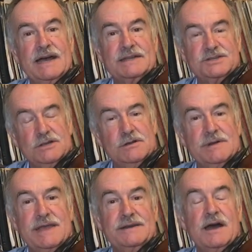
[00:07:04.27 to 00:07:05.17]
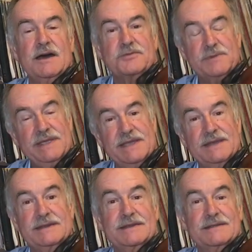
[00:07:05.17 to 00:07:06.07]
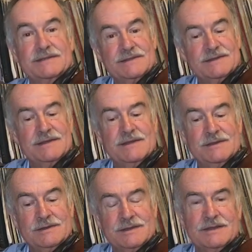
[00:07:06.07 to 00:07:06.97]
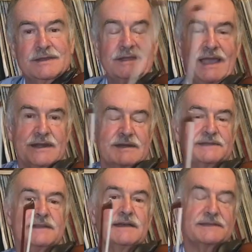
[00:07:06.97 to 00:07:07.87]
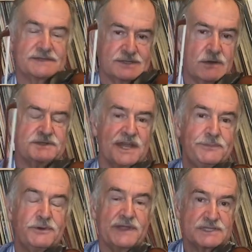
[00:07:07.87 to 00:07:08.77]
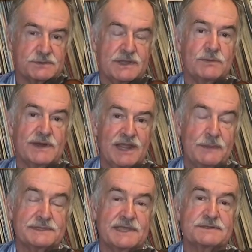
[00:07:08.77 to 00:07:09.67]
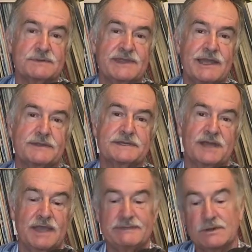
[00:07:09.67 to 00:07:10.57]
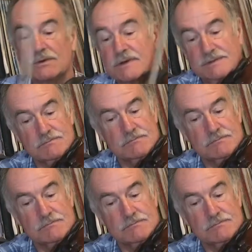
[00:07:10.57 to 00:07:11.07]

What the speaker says: 2 and 3 and at a slow tempo, that's really what happens. That's really how the timing works.